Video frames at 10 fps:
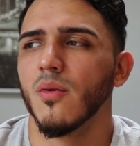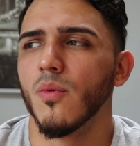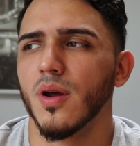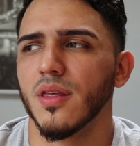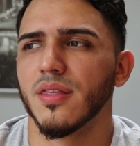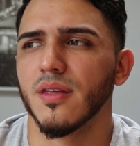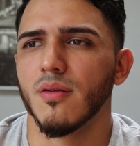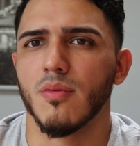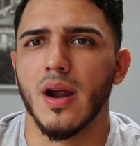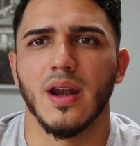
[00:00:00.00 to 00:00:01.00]
with
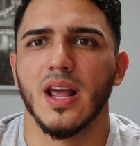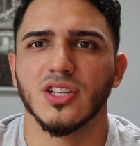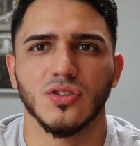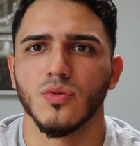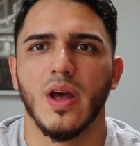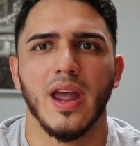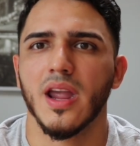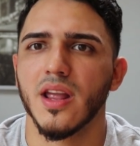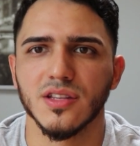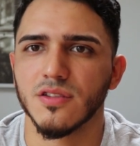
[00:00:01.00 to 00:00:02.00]
right next to
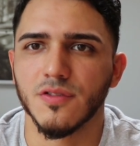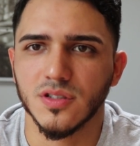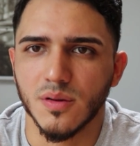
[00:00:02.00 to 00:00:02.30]
AIDS for